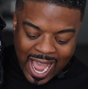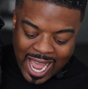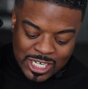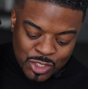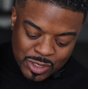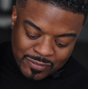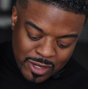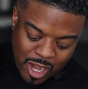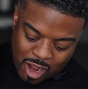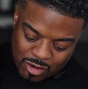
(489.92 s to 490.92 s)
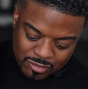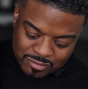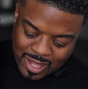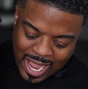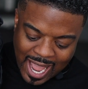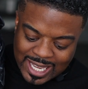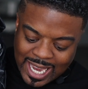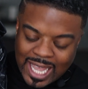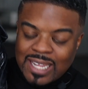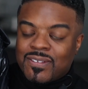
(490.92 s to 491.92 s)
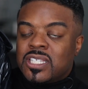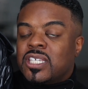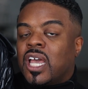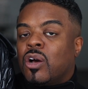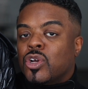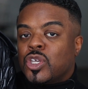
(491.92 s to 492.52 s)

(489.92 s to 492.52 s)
I don't even know. I can't even tell